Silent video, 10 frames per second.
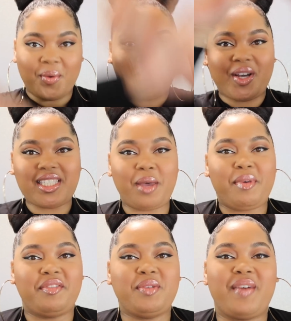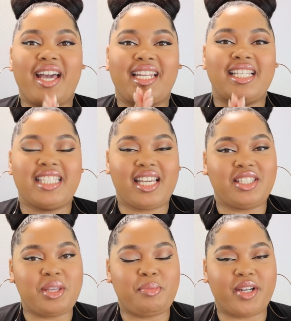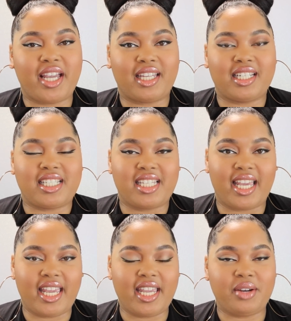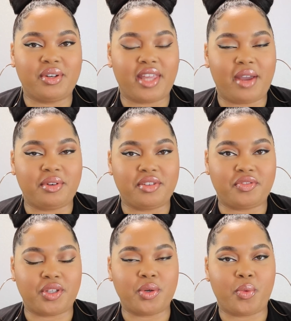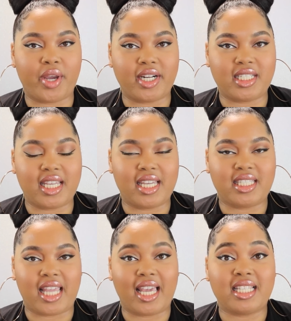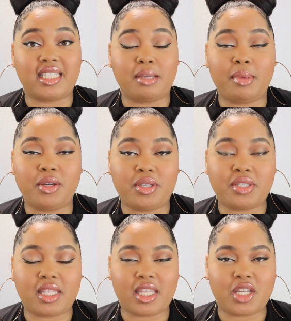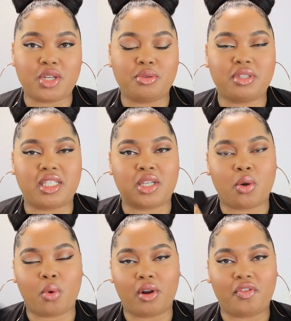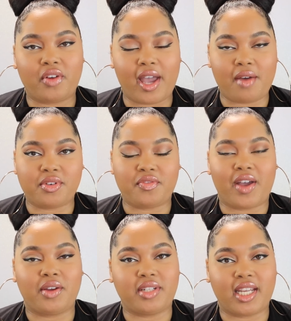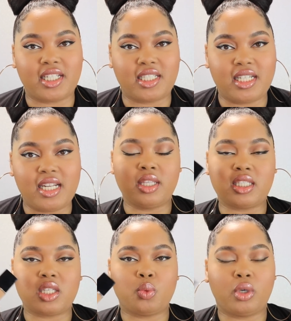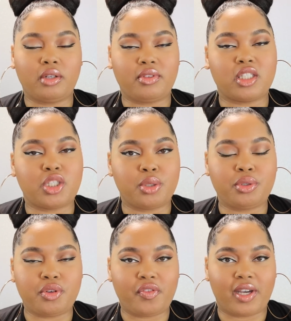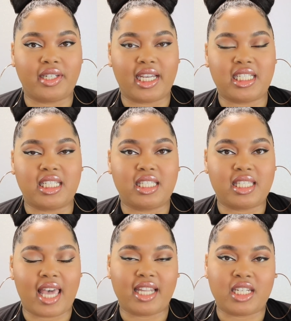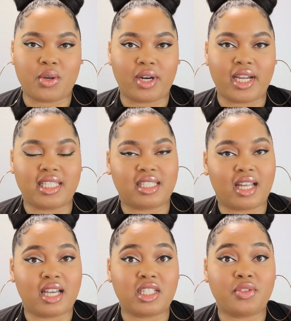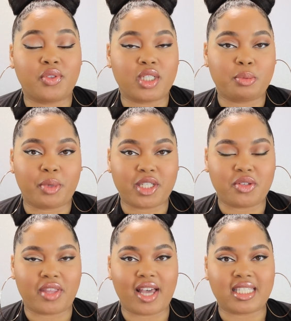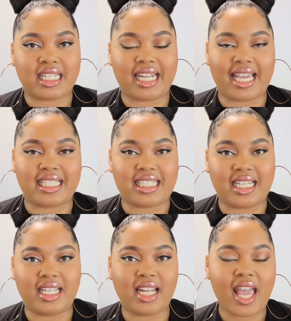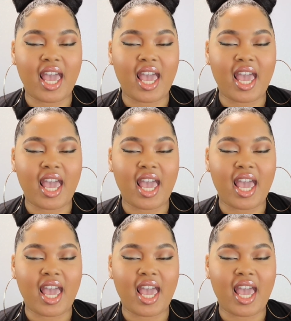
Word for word: What's up everybody? It's Kelsee Briana Jai here with a review, wear test, and demo using the new Dior Forever Foundation. This is one of the two new foundations that Dior has launched for spring 2019.